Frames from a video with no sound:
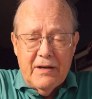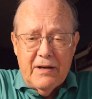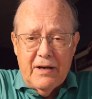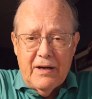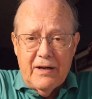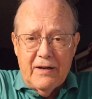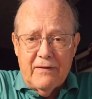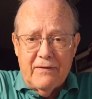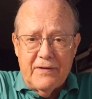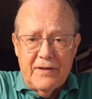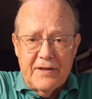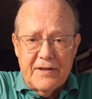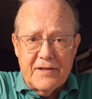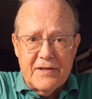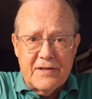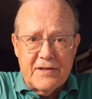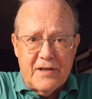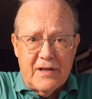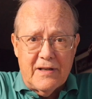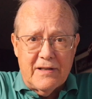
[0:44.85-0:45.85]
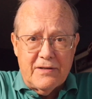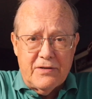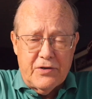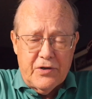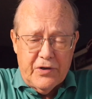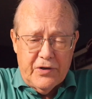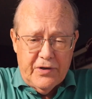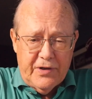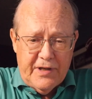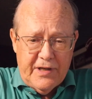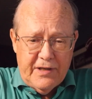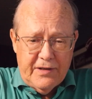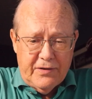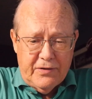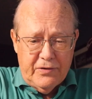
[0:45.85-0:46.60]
of this journey